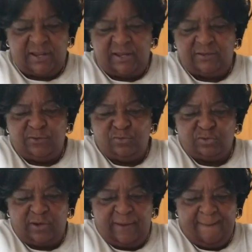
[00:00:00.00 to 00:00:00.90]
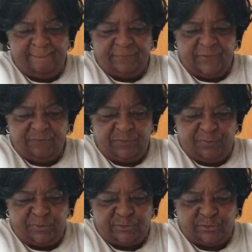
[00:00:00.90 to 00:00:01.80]
And usually you
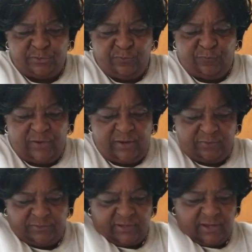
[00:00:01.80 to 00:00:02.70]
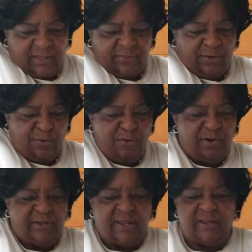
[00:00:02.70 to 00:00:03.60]
put your two fingers together
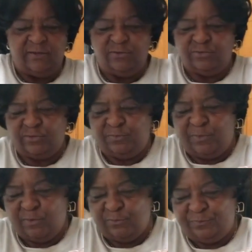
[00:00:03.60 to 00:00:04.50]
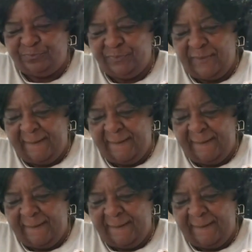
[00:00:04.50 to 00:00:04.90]
or again use your spoon.